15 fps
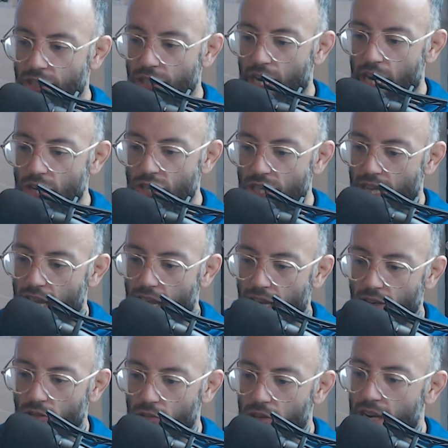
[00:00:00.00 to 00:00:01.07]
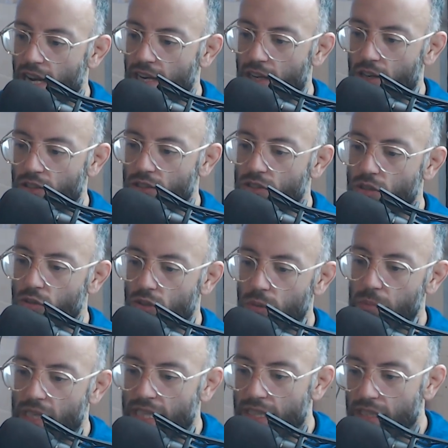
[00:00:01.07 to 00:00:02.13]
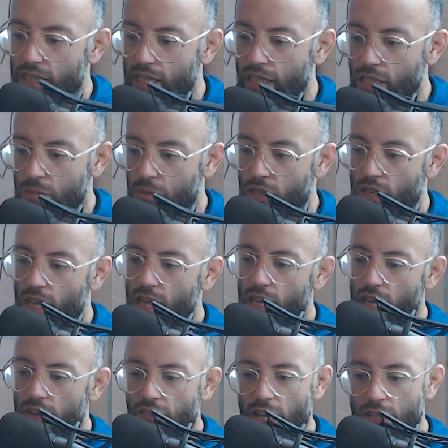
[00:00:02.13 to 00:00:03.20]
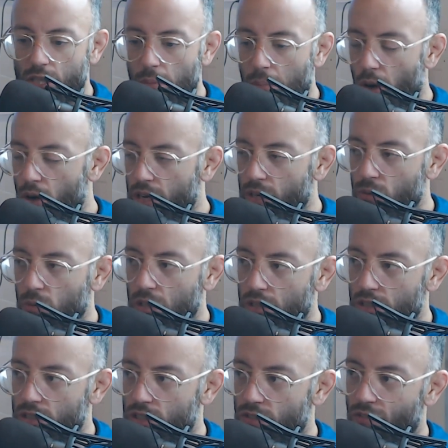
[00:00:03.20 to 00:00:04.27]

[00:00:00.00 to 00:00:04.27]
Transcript: your IG handle and any other social media things, but if you had some parting words